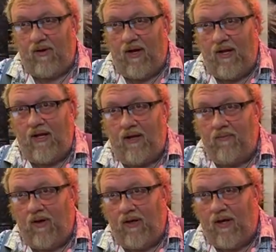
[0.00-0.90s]

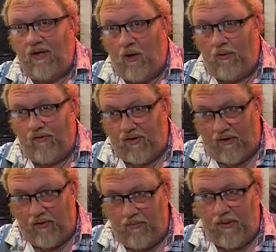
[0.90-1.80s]
I know there's
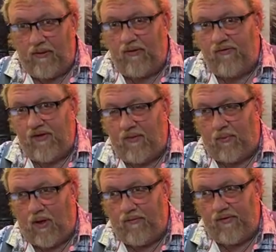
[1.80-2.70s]
other builders in the
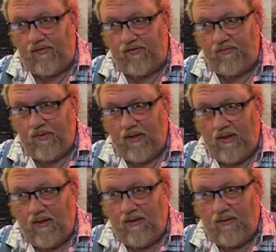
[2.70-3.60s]
province.
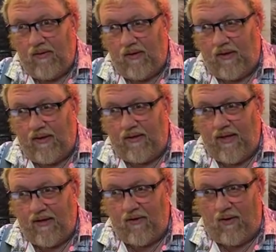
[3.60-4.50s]
I
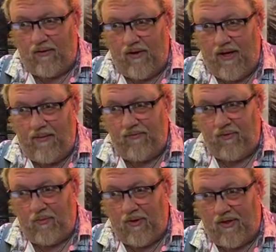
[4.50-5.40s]
can't call their names, so
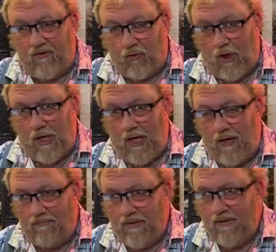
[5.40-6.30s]
I'm not going to try.
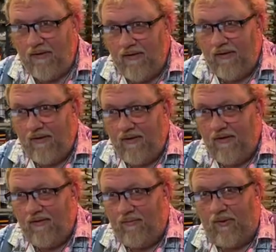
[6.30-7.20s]

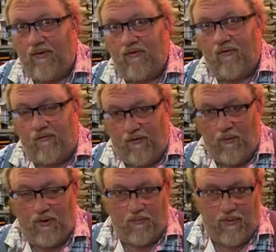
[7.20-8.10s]
But there's a few
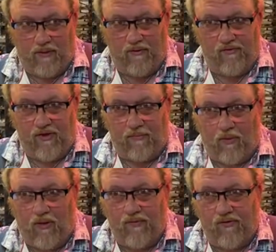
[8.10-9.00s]
other builders in the
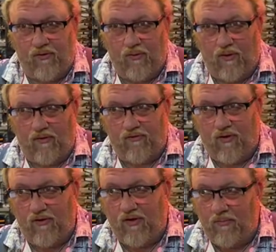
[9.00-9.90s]
province who are
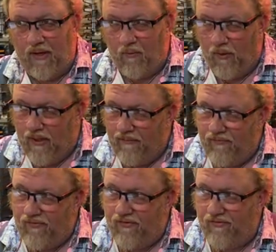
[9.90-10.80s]
starting to make
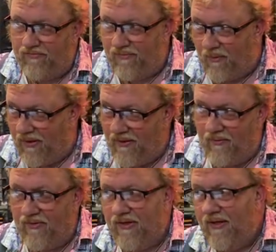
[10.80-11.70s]
waves around.